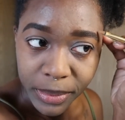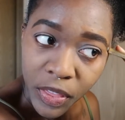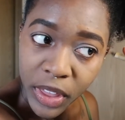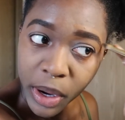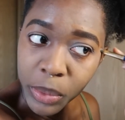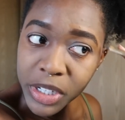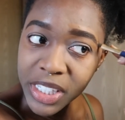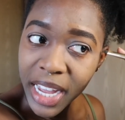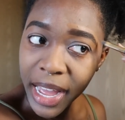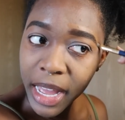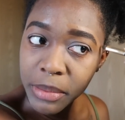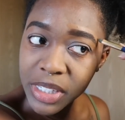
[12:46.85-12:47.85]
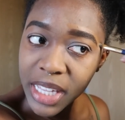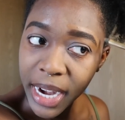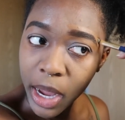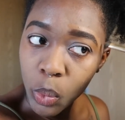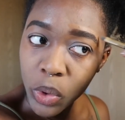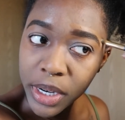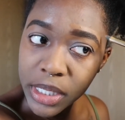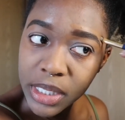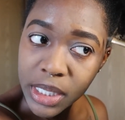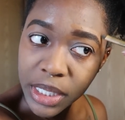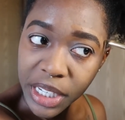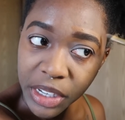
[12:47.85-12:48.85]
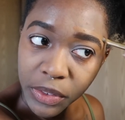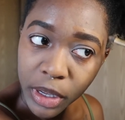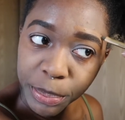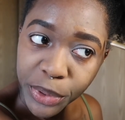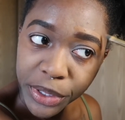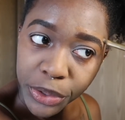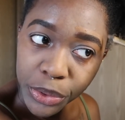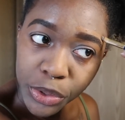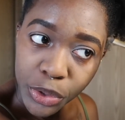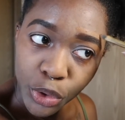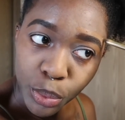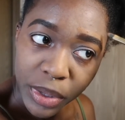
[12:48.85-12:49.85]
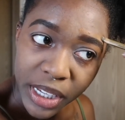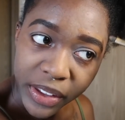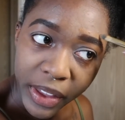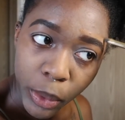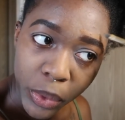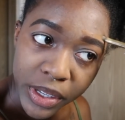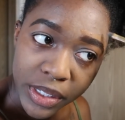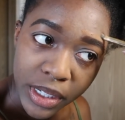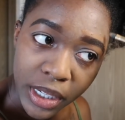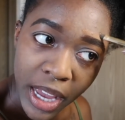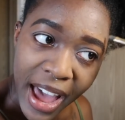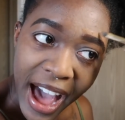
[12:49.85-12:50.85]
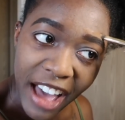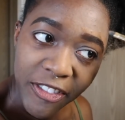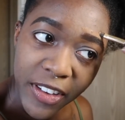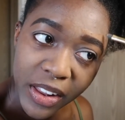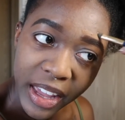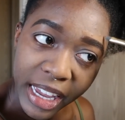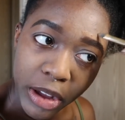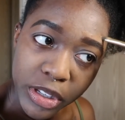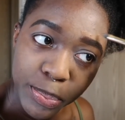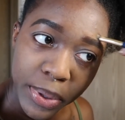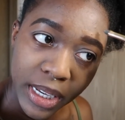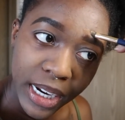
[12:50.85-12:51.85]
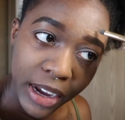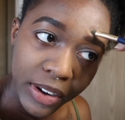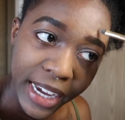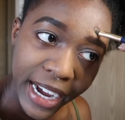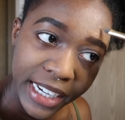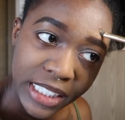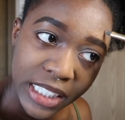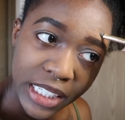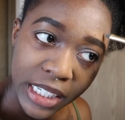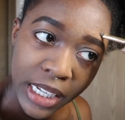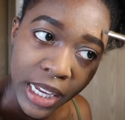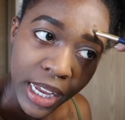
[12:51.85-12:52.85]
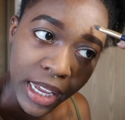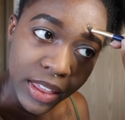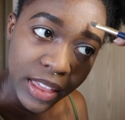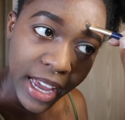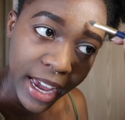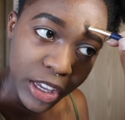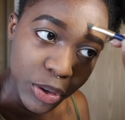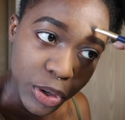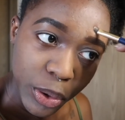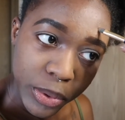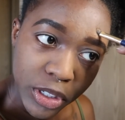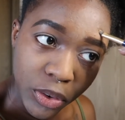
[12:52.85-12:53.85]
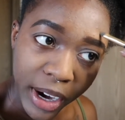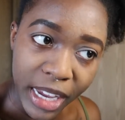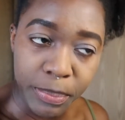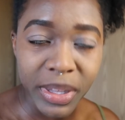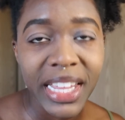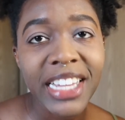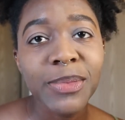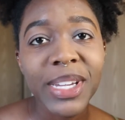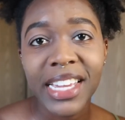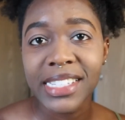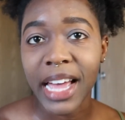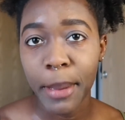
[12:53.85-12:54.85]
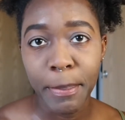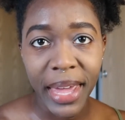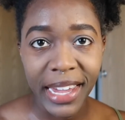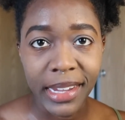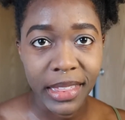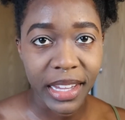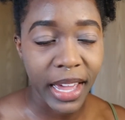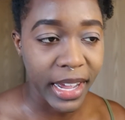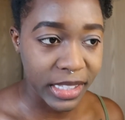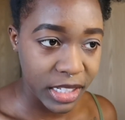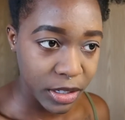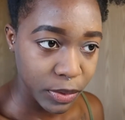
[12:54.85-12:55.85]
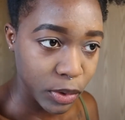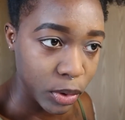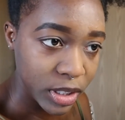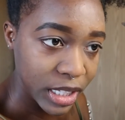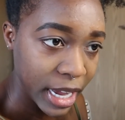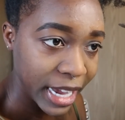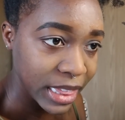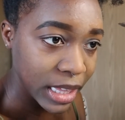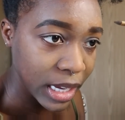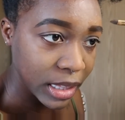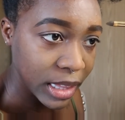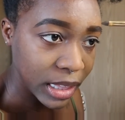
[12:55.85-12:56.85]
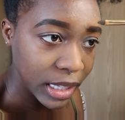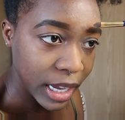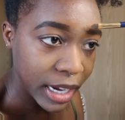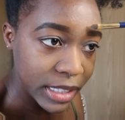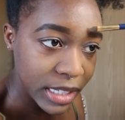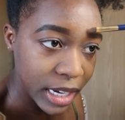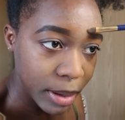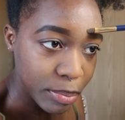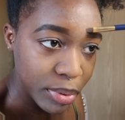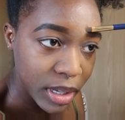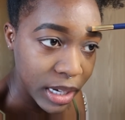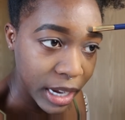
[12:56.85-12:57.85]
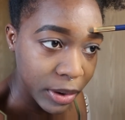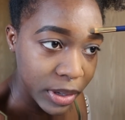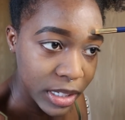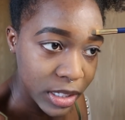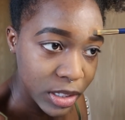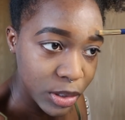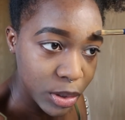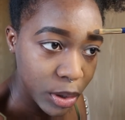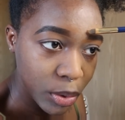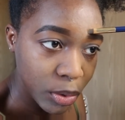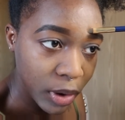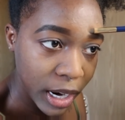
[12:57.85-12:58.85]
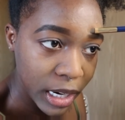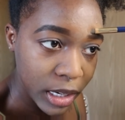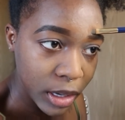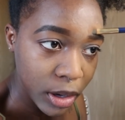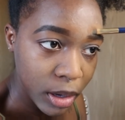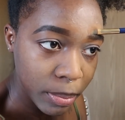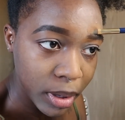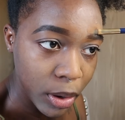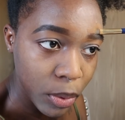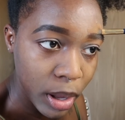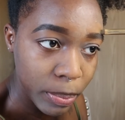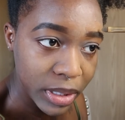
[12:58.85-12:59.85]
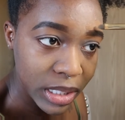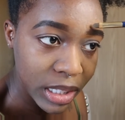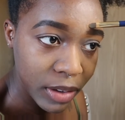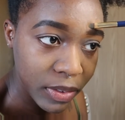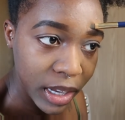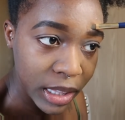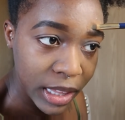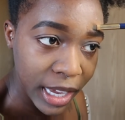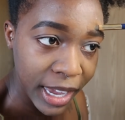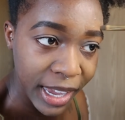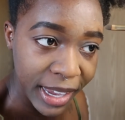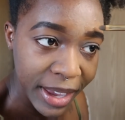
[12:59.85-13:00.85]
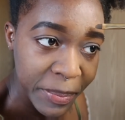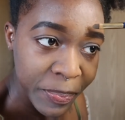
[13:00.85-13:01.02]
There were times that I wanted to give up on YouTube because I wasn't, I felt like I was putting out content that, you know, was great, but that's because I'm making the content. Of course, I think that the content I'm putting out is, you know, great and gonna blow up and stuff like that.